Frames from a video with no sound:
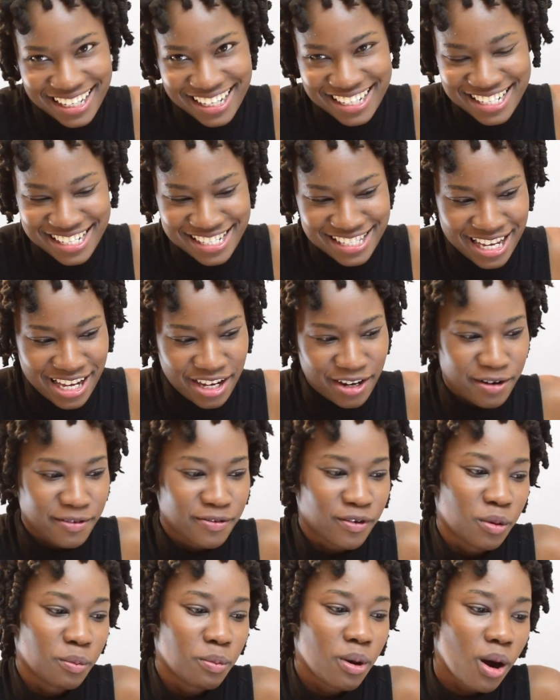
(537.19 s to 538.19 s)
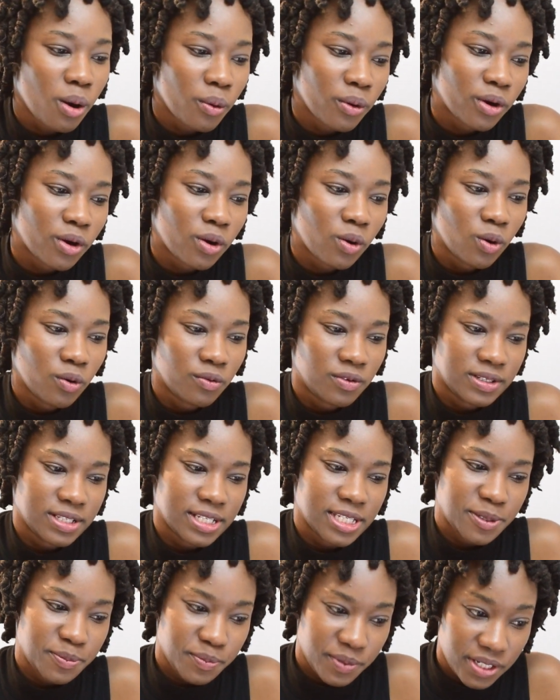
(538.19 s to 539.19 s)
a desire for power over the
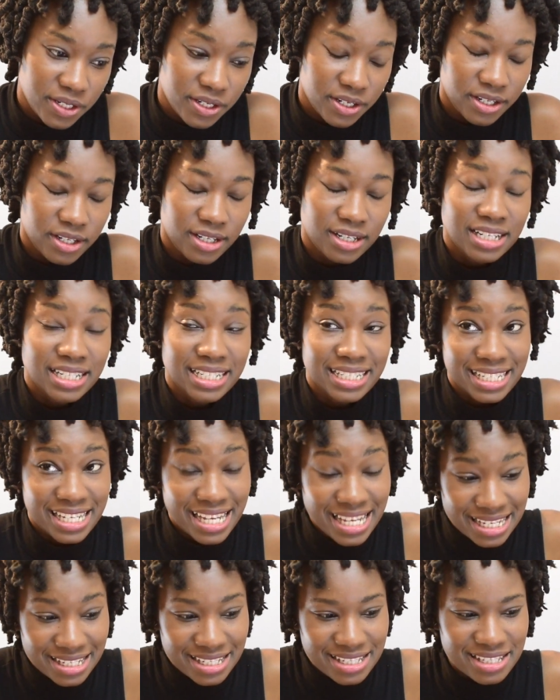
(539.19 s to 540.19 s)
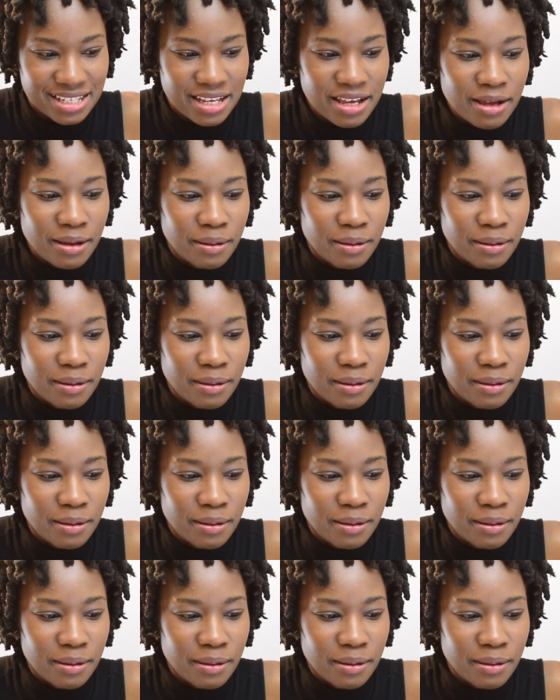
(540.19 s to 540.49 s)
speaker, yes,